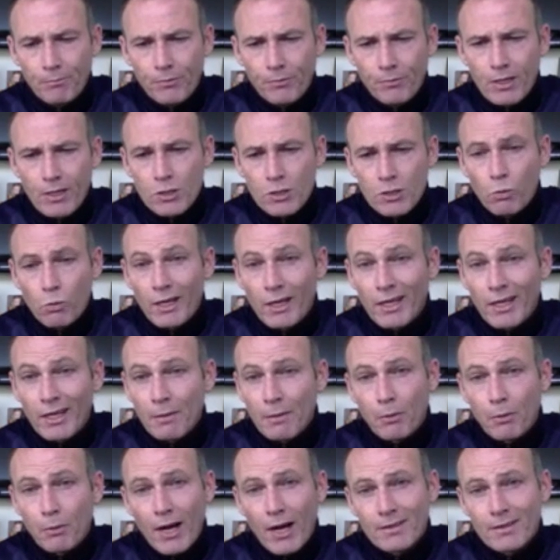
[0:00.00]
this week
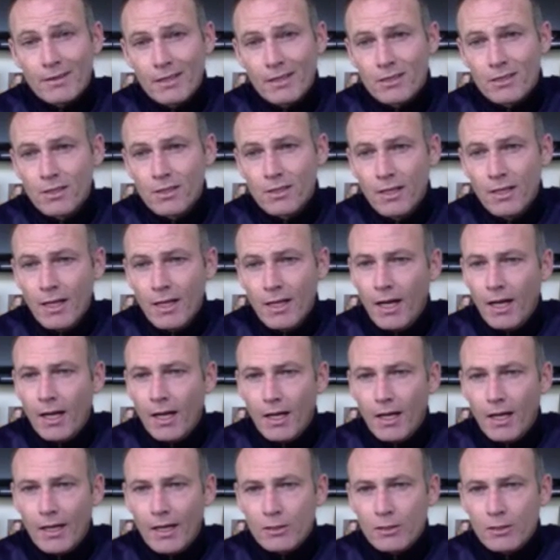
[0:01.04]
in practice,
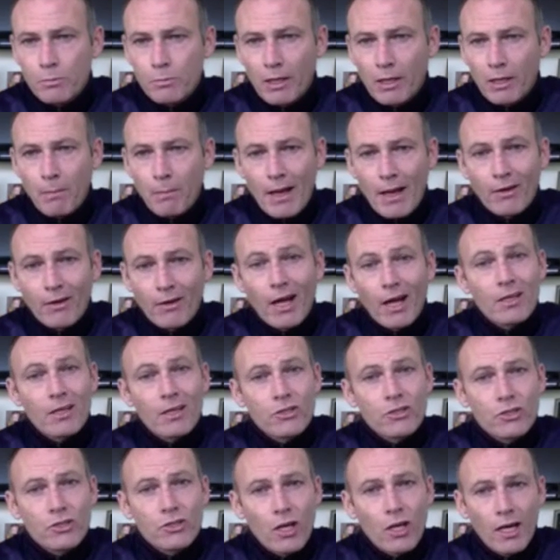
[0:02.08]
it's been about
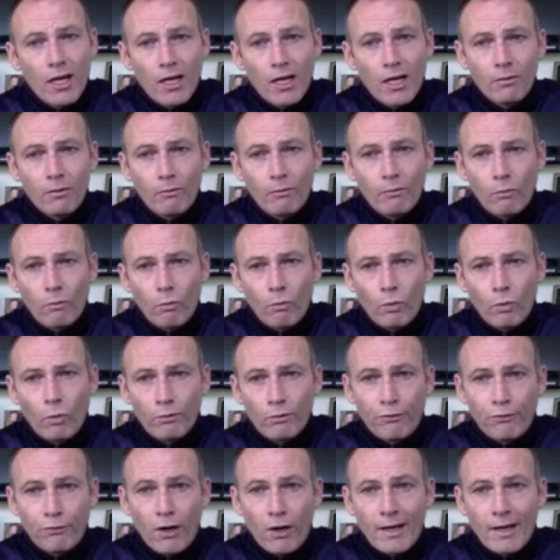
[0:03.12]
us. We'll
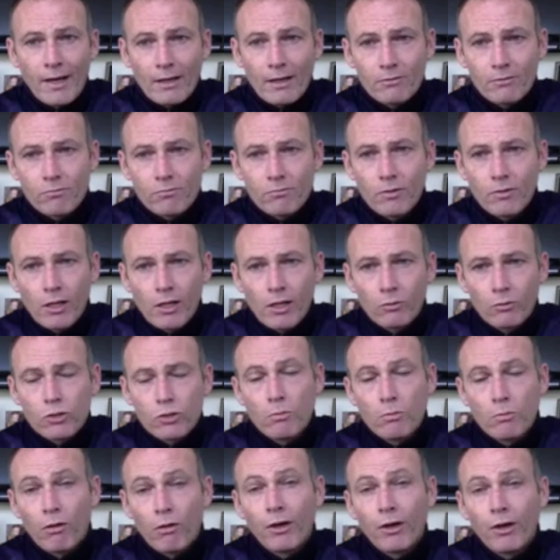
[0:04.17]
find out,
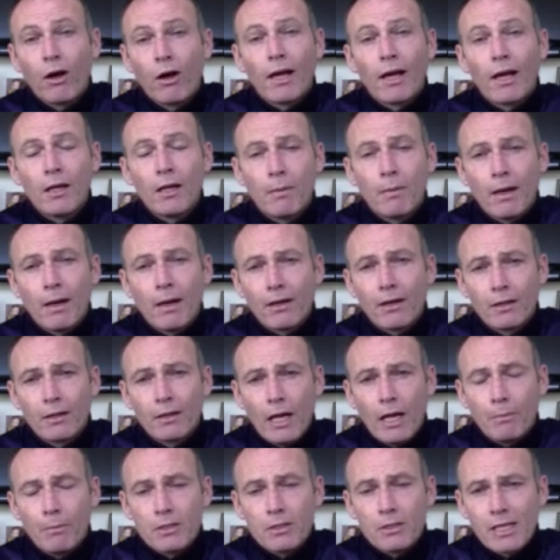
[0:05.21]
tomorrow night about
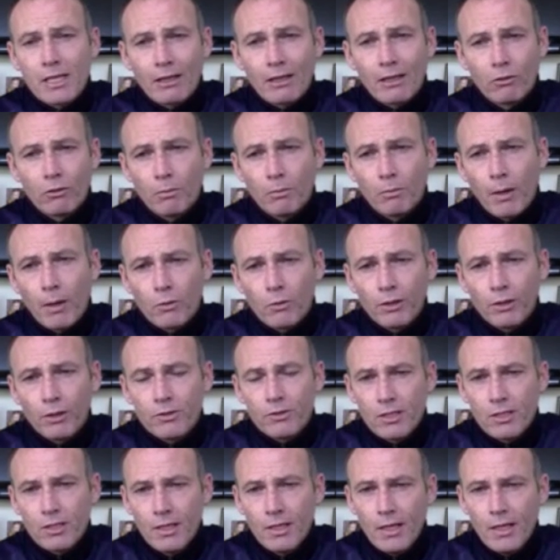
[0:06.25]
a particular
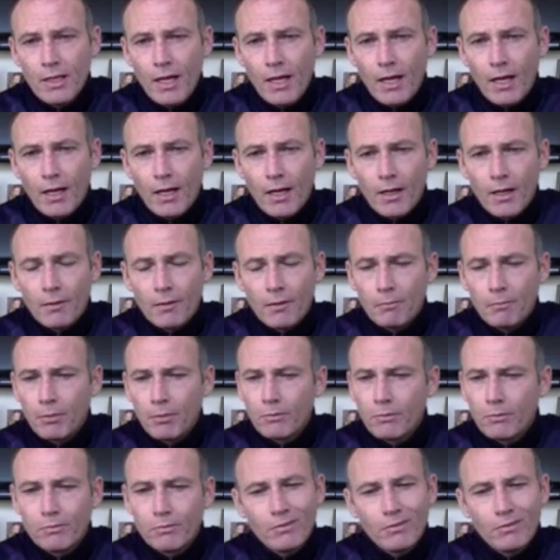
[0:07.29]
opponent.
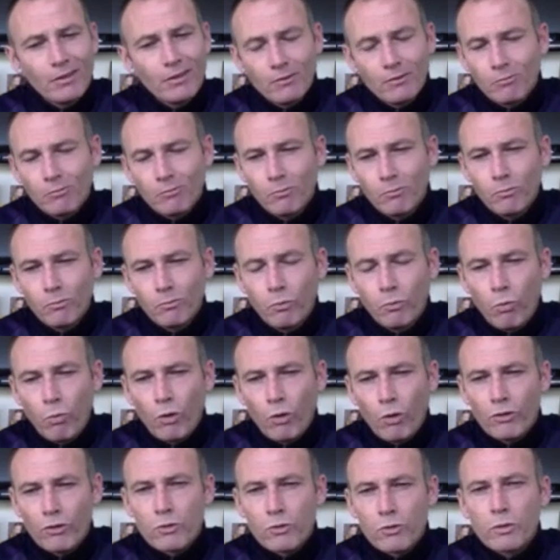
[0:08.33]
But we
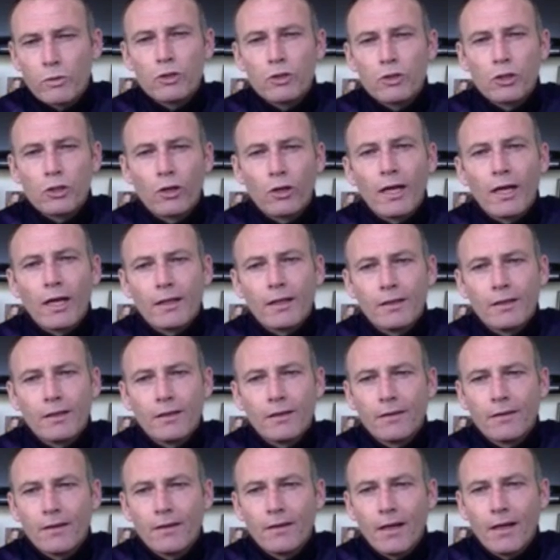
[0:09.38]
want them to enjoy it
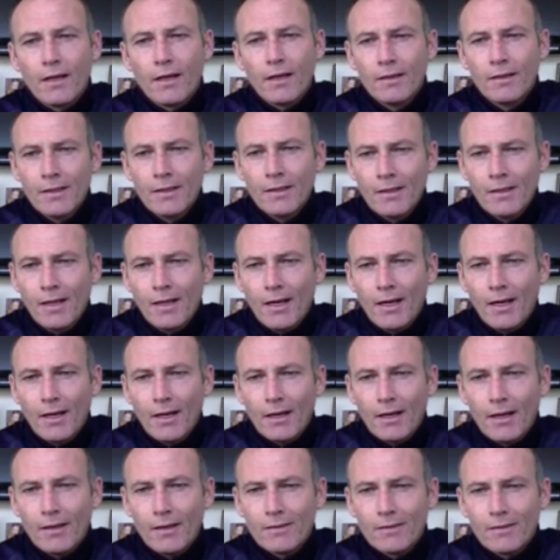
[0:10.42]

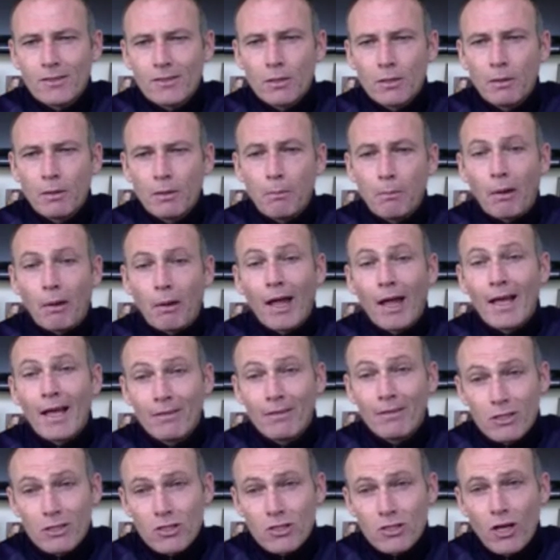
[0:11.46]
and to be
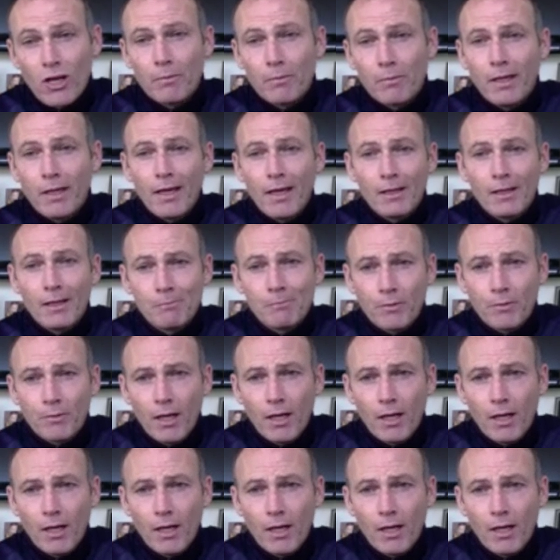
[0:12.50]
playing this time of year.